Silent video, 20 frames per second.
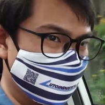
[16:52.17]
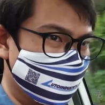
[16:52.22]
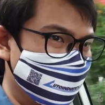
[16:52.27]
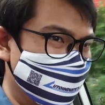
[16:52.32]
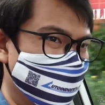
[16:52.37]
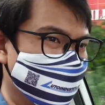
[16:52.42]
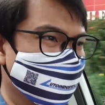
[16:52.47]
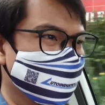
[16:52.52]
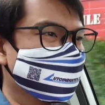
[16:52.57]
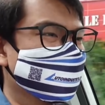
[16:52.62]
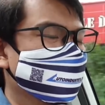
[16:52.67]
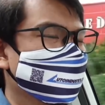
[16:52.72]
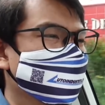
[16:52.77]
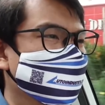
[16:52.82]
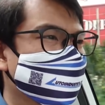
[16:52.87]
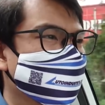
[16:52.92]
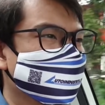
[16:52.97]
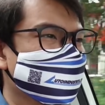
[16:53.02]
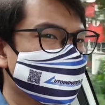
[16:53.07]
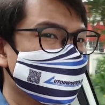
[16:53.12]
of the people who will
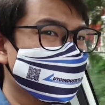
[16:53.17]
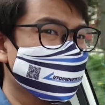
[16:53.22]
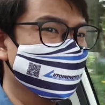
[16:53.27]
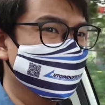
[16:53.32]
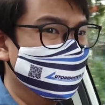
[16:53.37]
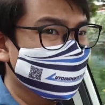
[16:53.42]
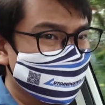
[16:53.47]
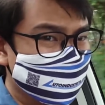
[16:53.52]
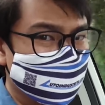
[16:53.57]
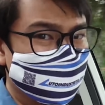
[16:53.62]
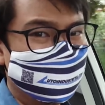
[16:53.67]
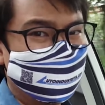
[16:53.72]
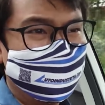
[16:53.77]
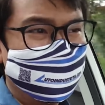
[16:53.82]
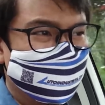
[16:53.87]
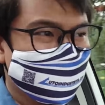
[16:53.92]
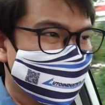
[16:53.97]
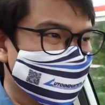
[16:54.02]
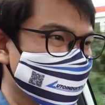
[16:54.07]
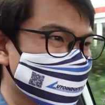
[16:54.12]
buy this, well, their
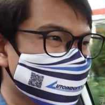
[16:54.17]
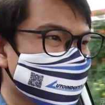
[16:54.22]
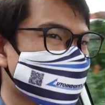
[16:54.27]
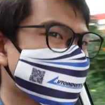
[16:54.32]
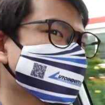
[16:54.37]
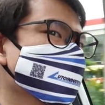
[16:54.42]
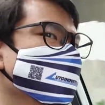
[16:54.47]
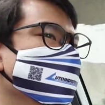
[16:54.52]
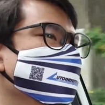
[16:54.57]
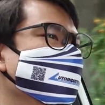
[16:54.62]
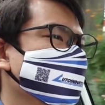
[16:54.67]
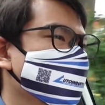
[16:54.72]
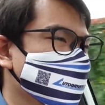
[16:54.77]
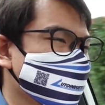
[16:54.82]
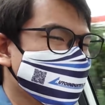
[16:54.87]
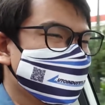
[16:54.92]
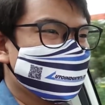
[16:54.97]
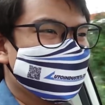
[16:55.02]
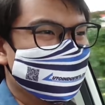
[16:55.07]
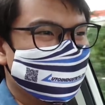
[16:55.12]
parents,
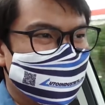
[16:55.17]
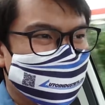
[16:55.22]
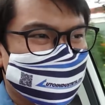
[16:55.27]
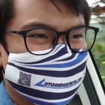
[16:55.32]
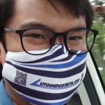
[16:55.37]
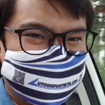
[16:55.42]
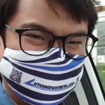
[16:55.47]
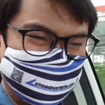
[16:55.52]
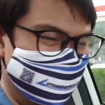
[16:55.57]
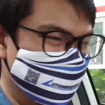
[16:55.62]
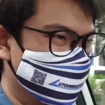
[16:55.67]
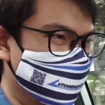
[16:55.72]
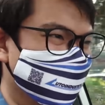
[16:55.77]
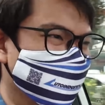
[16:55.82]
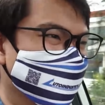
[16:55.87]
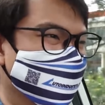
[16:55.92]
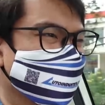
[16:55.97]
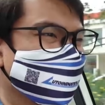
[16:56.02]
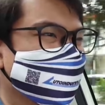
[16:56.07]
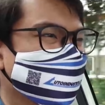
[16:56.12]
mothers, fathers, stuff
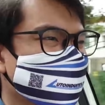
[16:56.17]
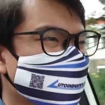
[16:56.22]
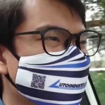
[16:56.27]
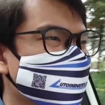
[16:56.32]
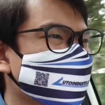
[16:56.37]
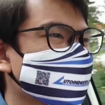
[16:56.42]
like that.